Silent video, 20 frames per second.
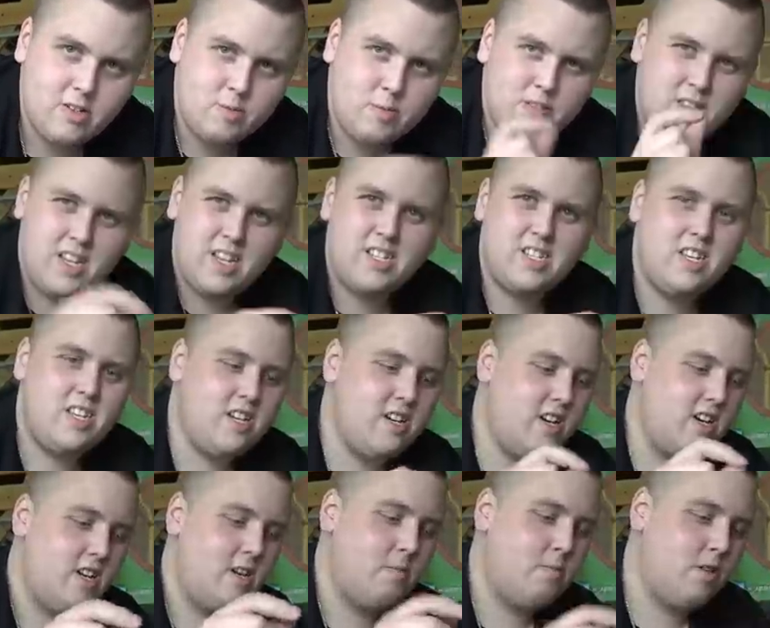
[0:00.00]
You put the SD
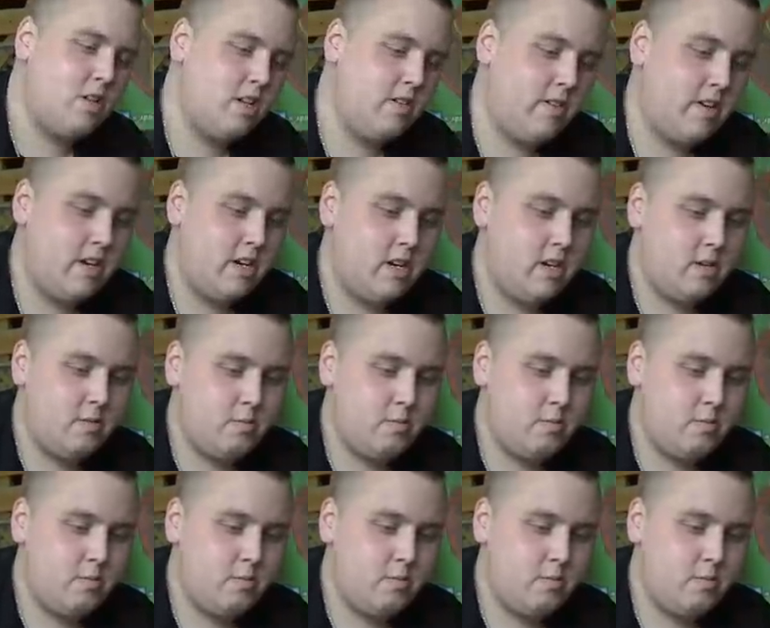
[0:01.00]
card in, plug it right into your